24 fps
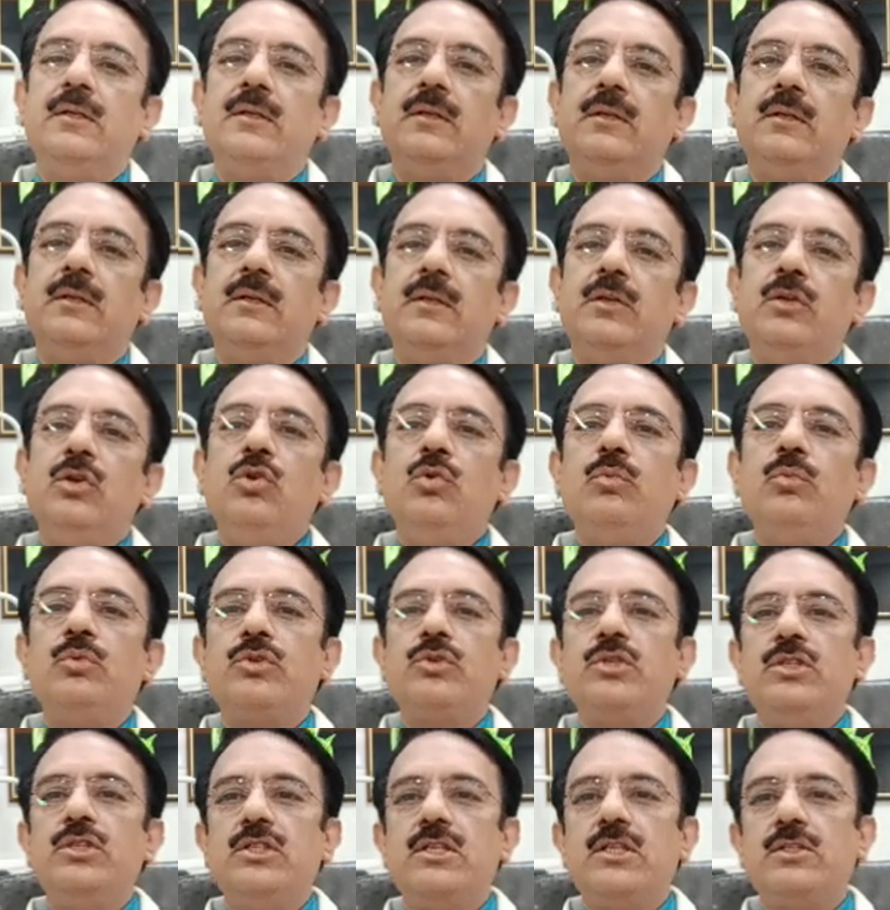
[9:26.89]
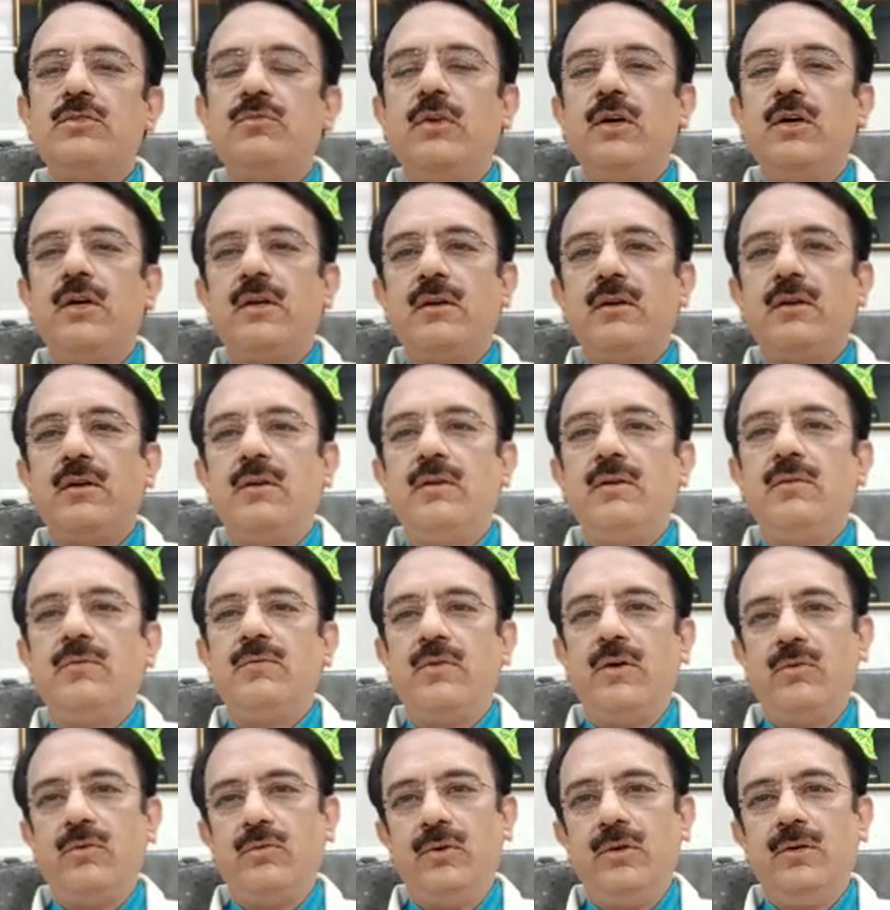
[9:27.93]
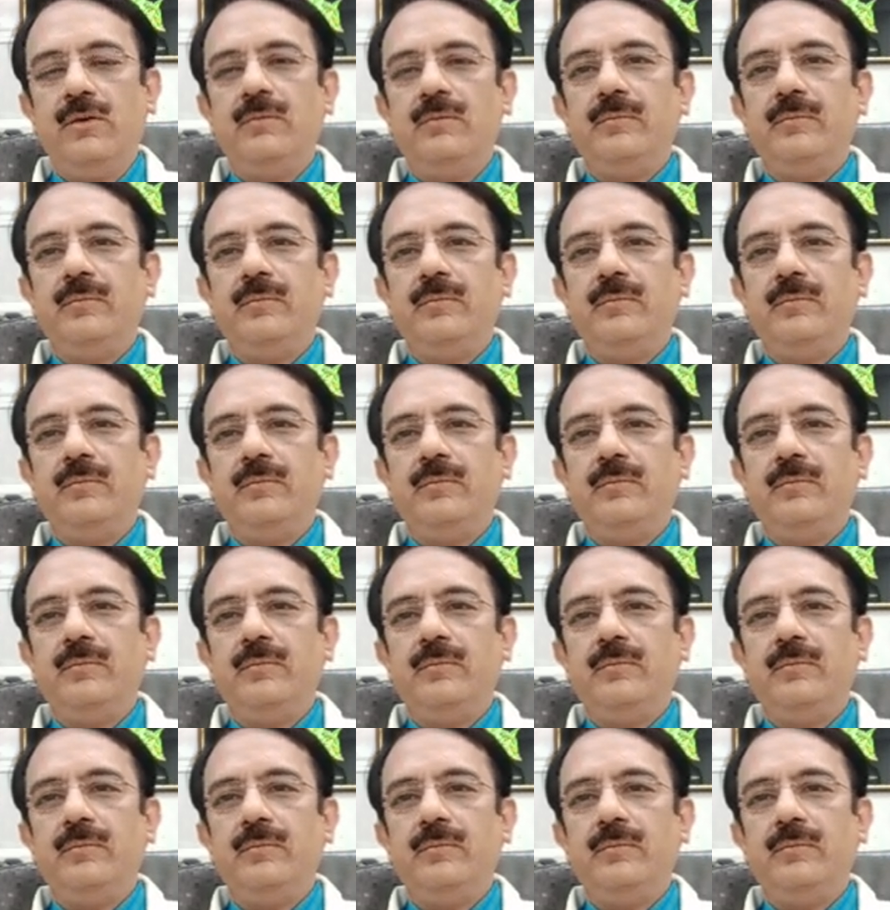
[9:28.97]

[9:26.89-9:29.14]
new procedures were found.